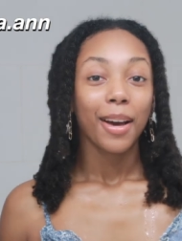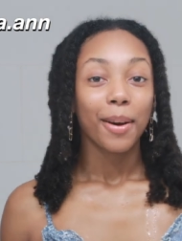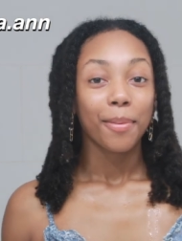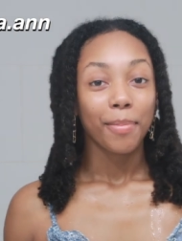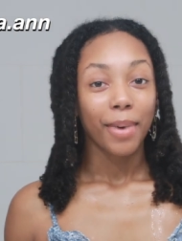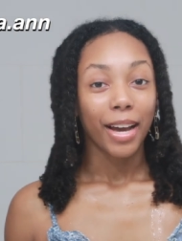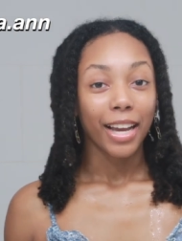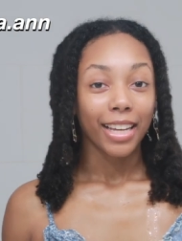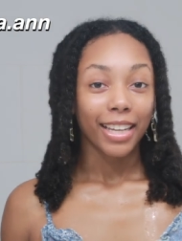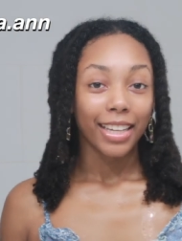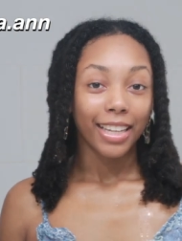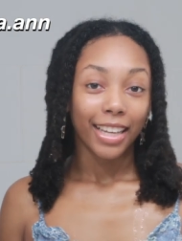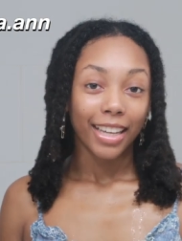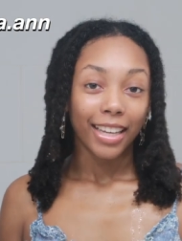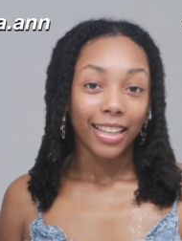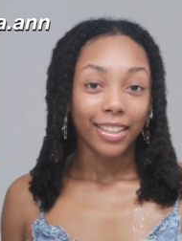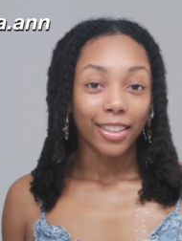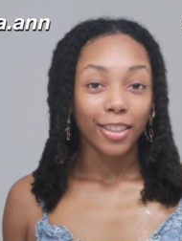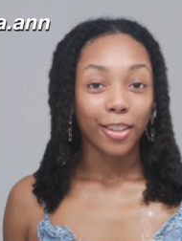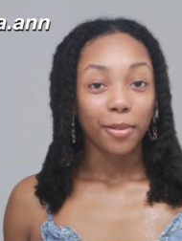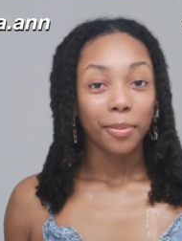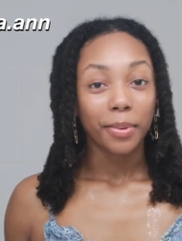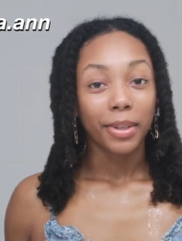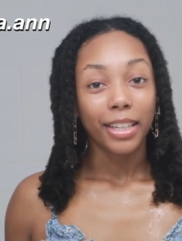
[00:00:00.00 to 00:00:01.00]
might get a
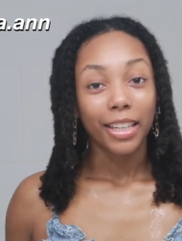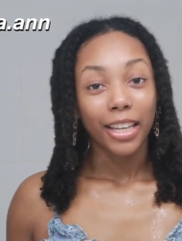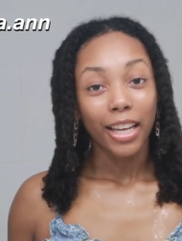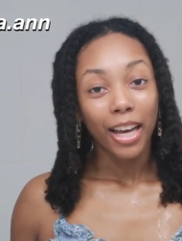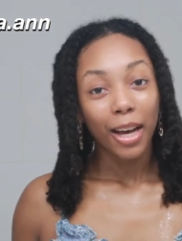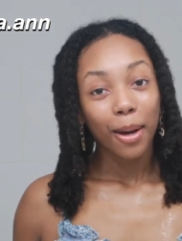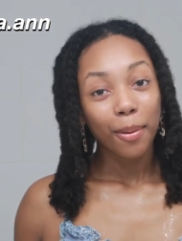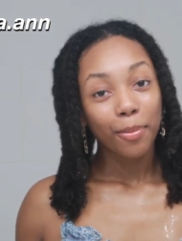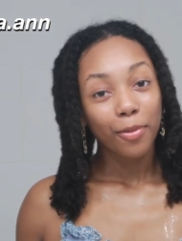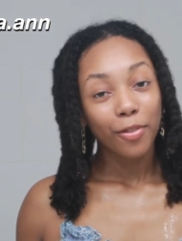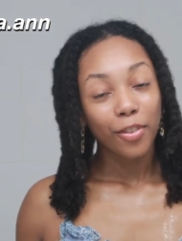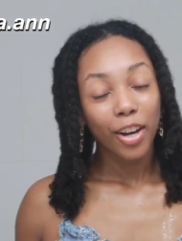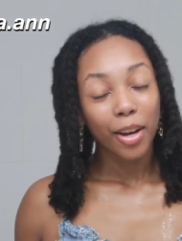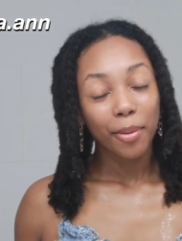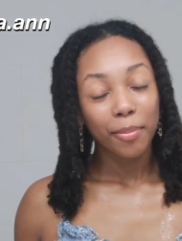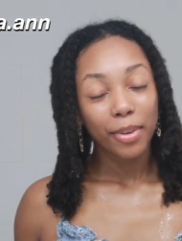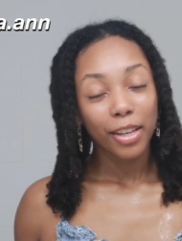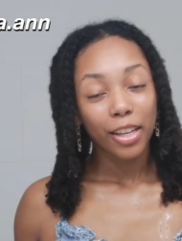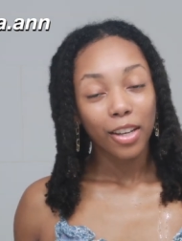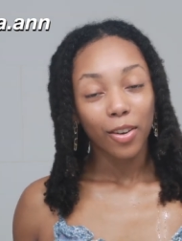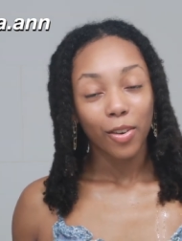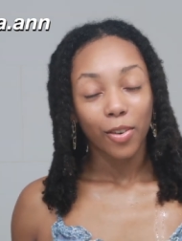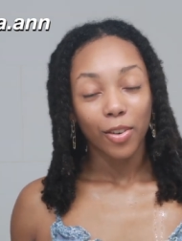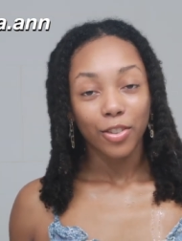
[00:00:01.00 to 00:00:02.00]
little bit of help from
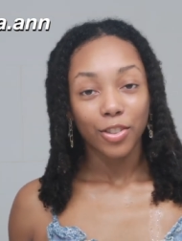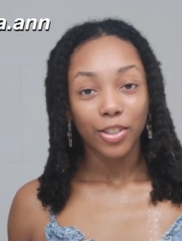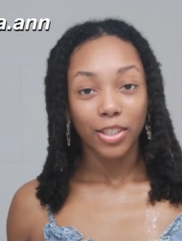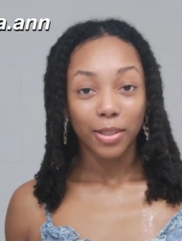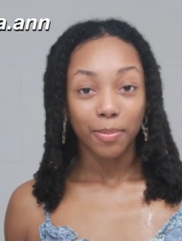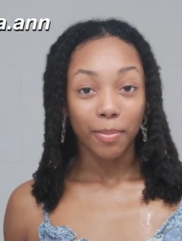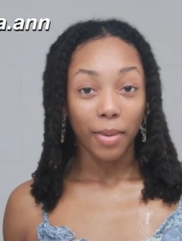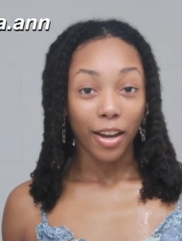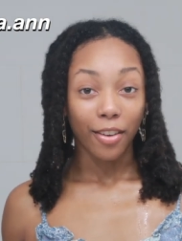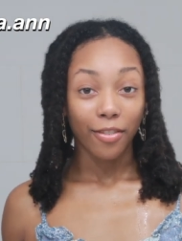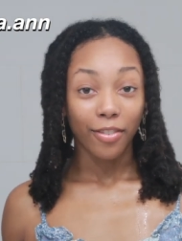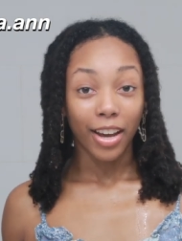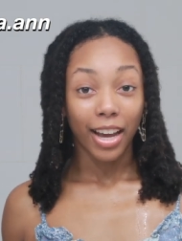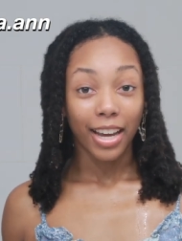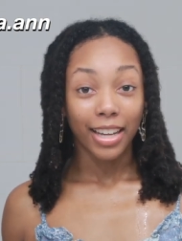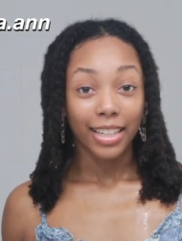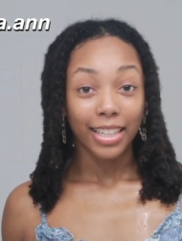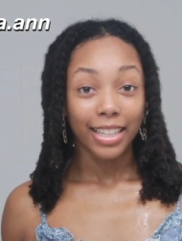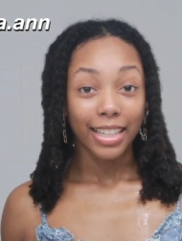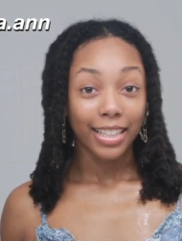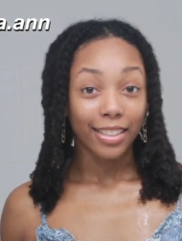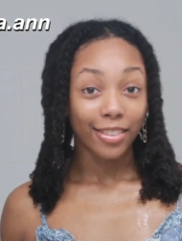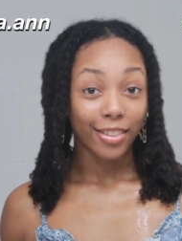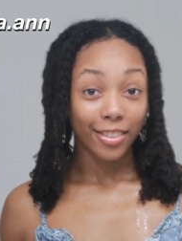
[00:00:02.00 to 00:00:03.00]
it or just might find
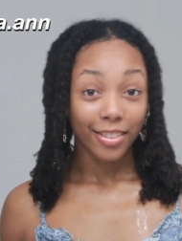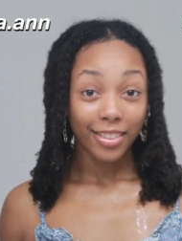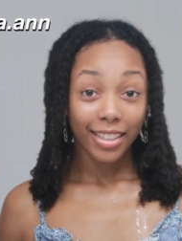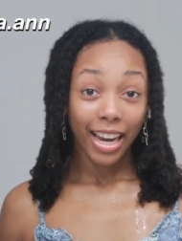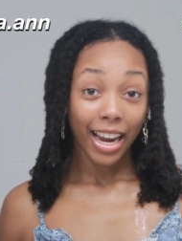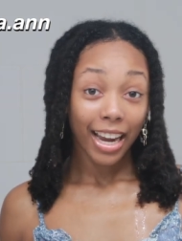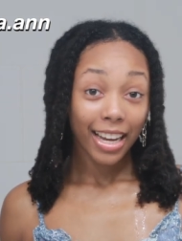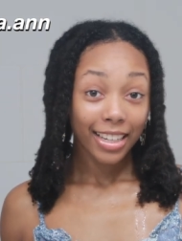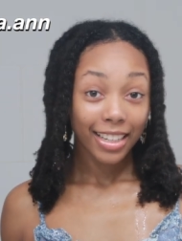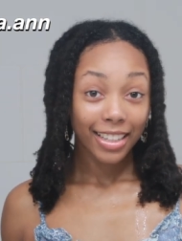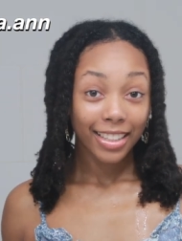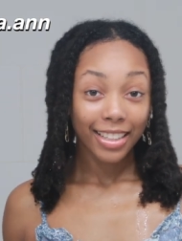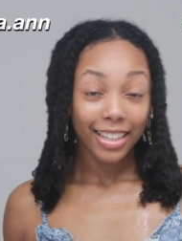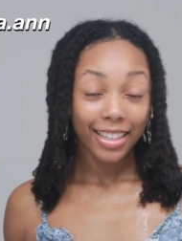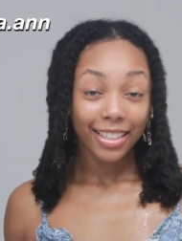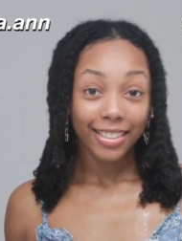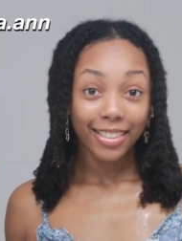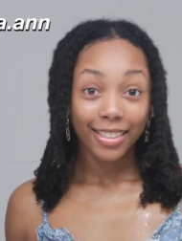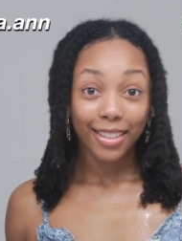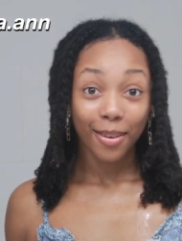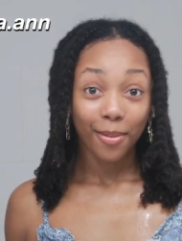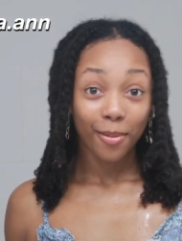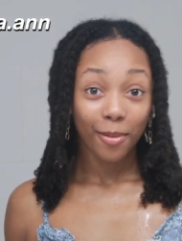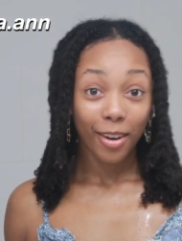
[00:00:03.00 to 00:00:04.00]
it entertaining in
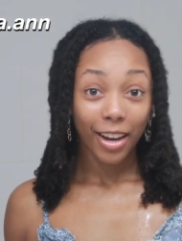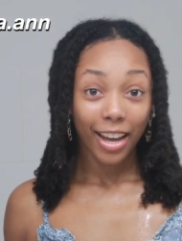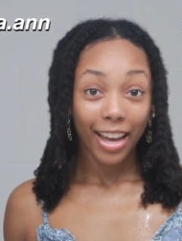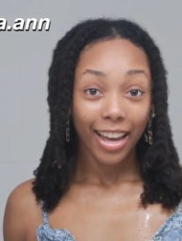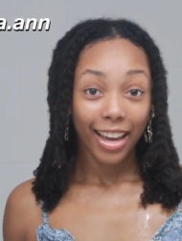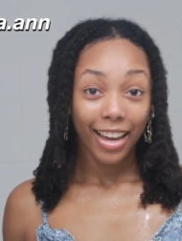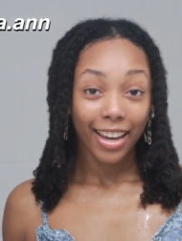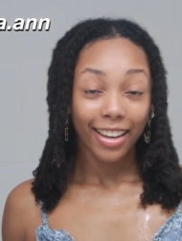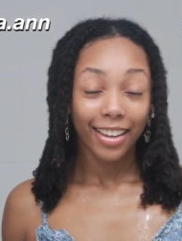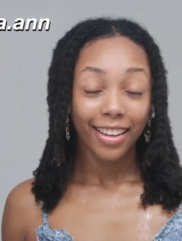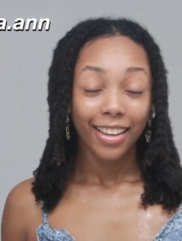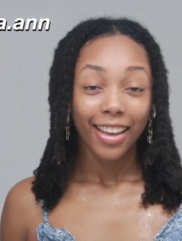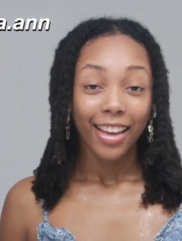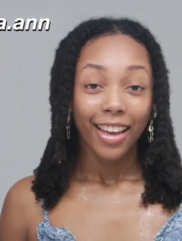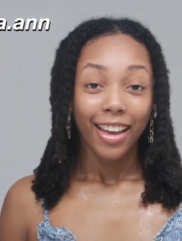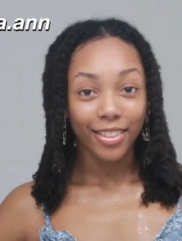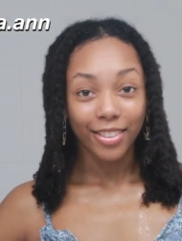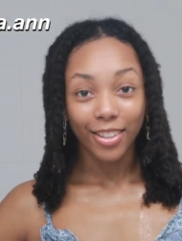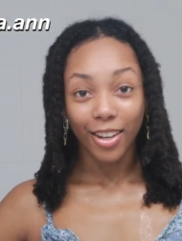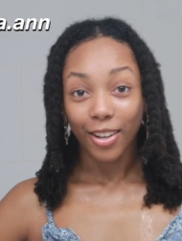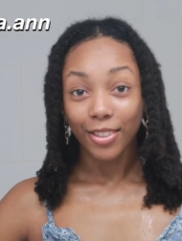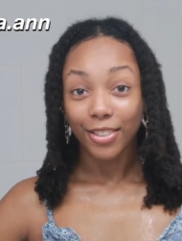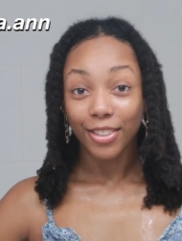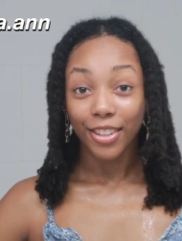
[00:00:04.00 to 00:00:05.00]
some way. I'll
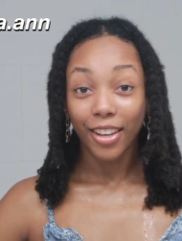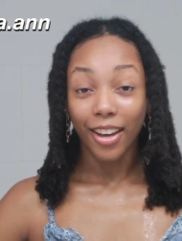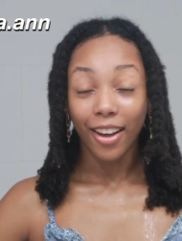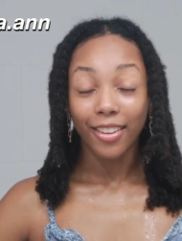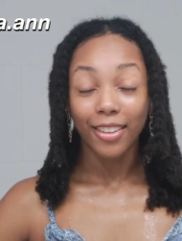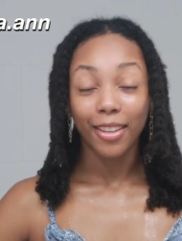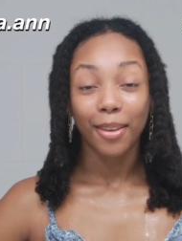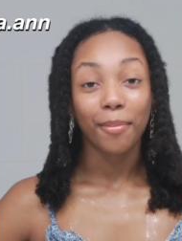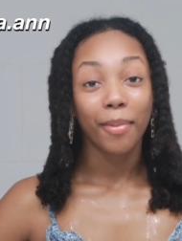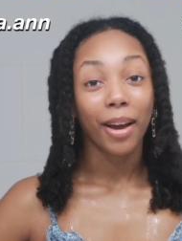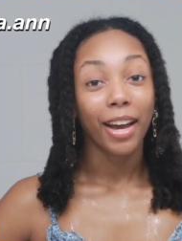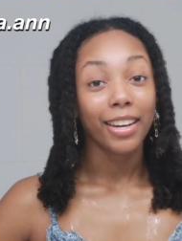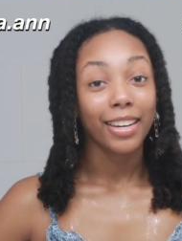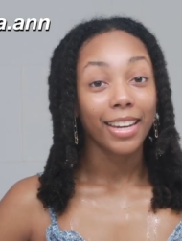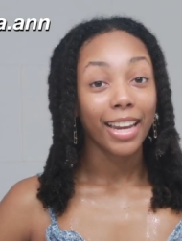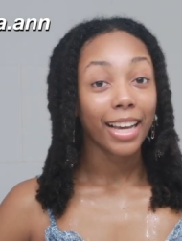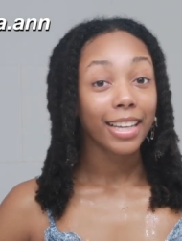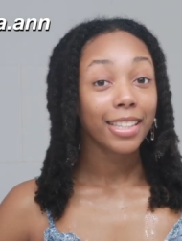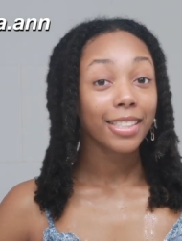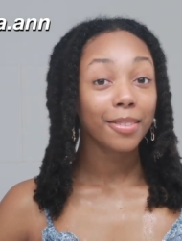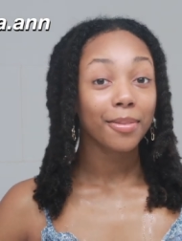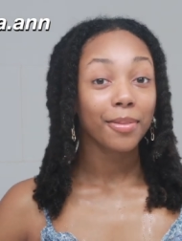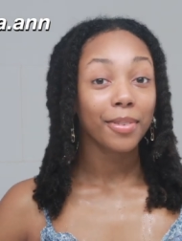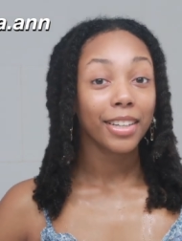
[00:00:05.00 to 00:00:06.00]
talk to y'all in my
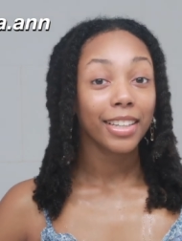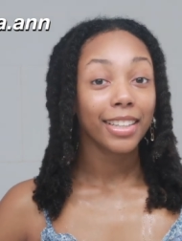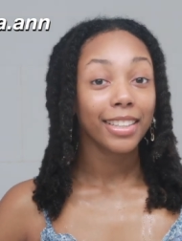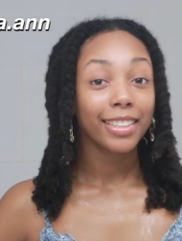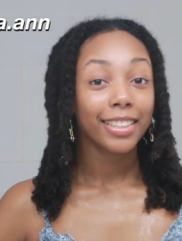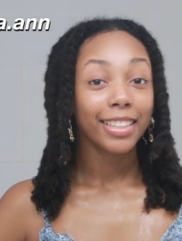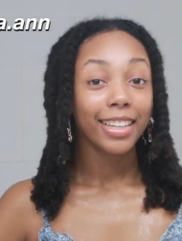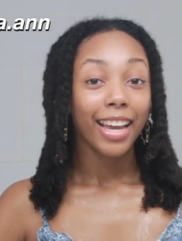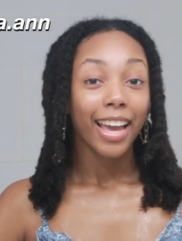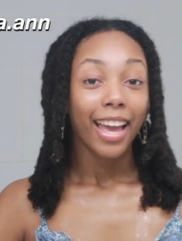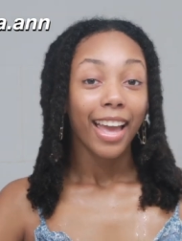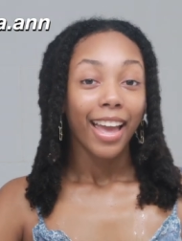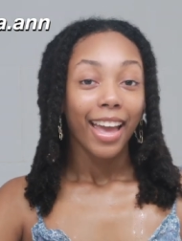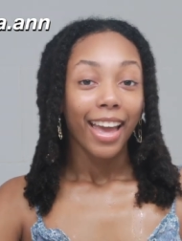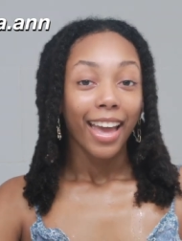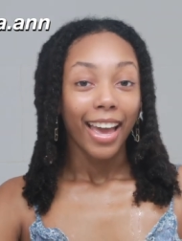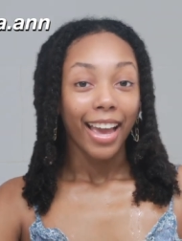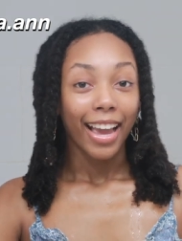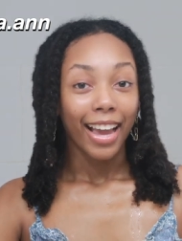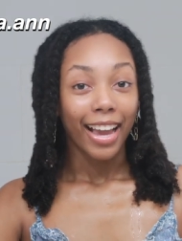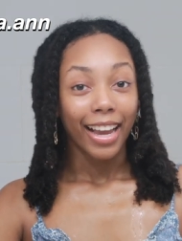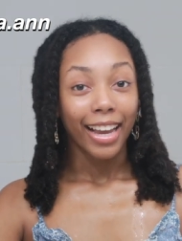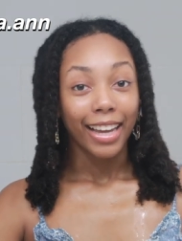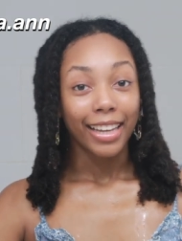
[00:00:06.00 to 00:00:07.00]
next one
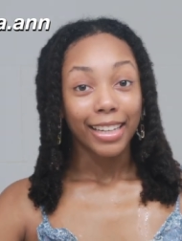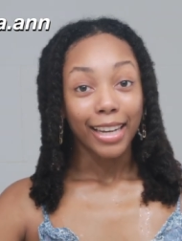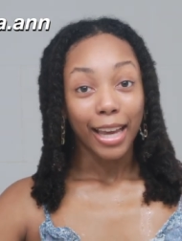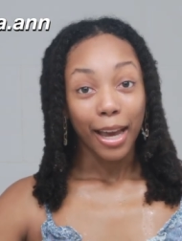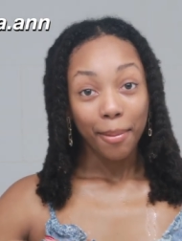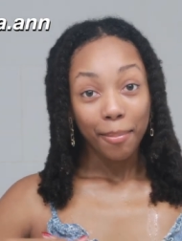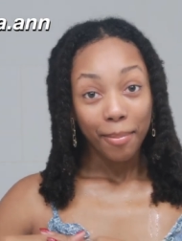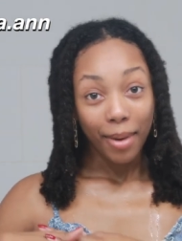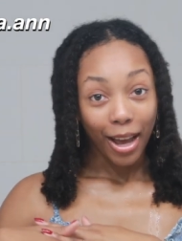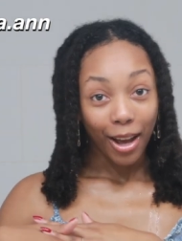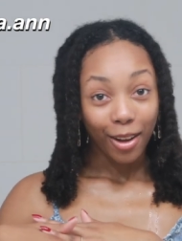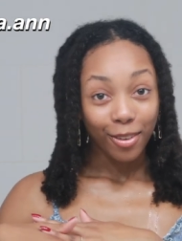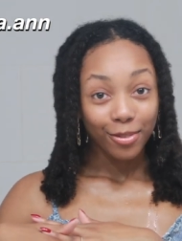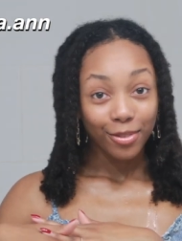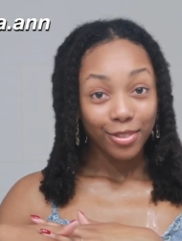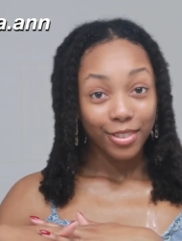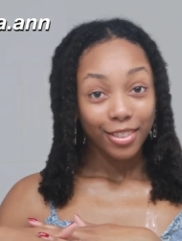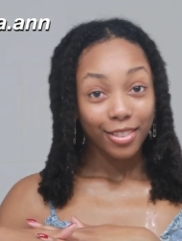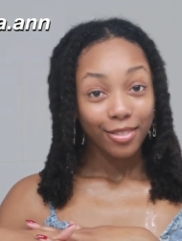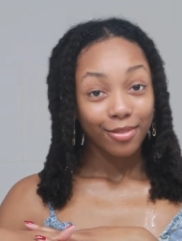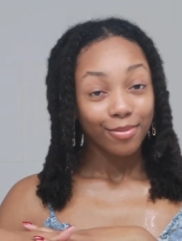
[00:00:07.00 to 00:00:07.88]
and I'm out.